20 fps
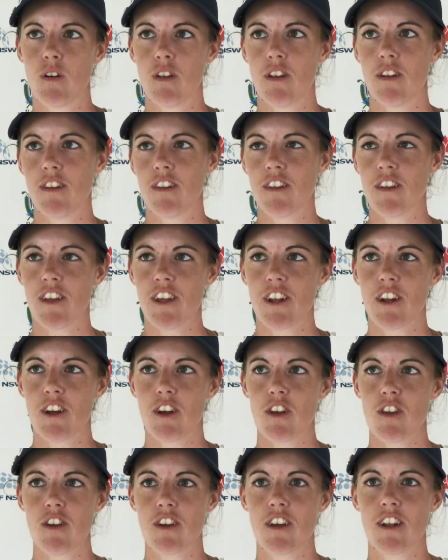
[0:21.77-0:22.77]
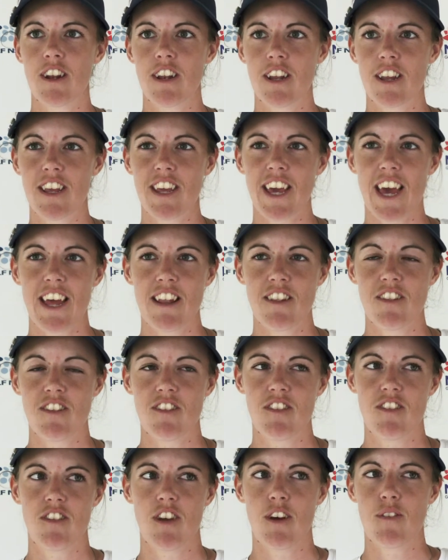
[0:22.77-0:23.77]
and you know you can get in
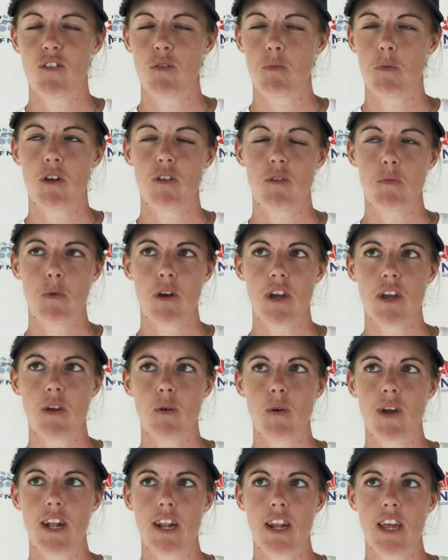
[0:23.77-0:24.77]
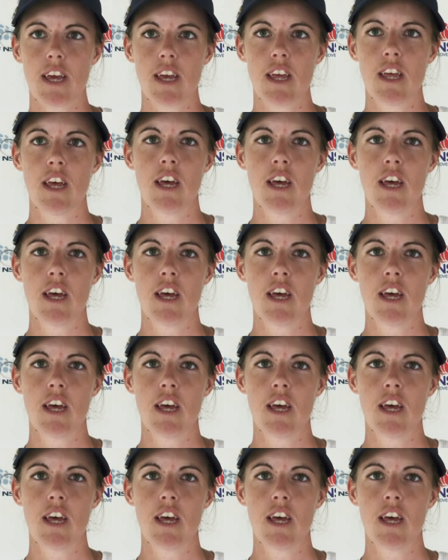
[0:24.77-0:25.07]
tough spots pretty quickly.